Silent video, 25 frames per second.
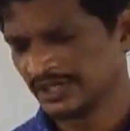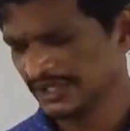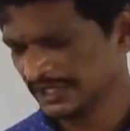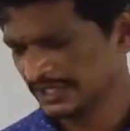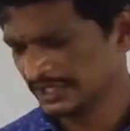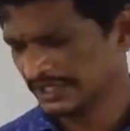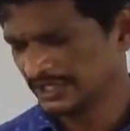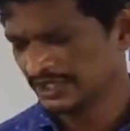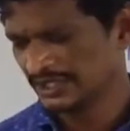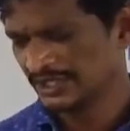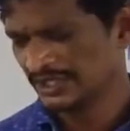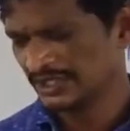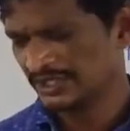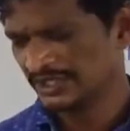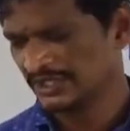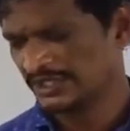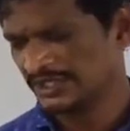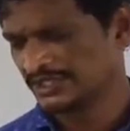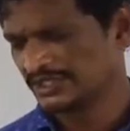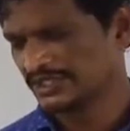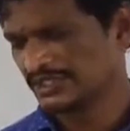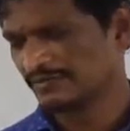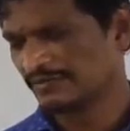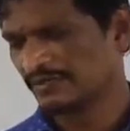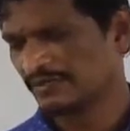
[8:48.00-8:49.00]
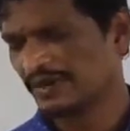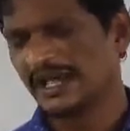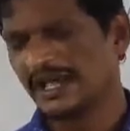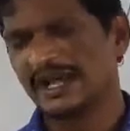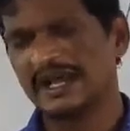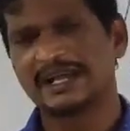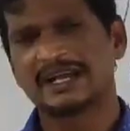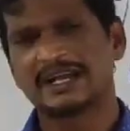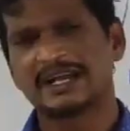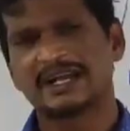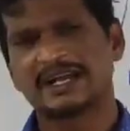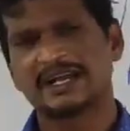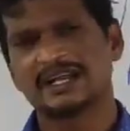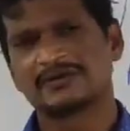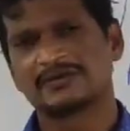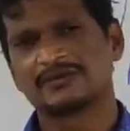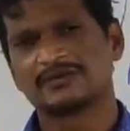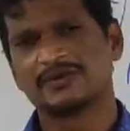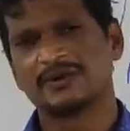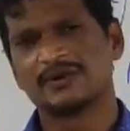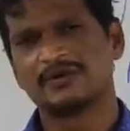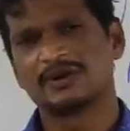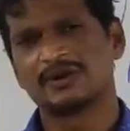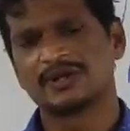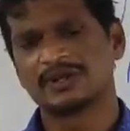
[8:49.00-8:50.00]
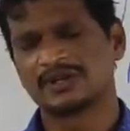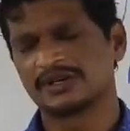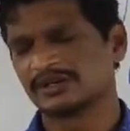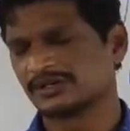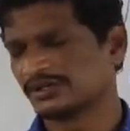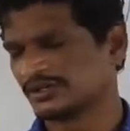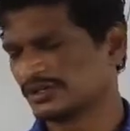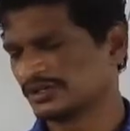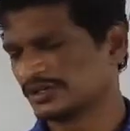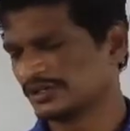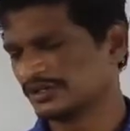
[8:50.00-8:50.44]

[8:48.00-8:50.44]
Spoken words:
there is a black color powder,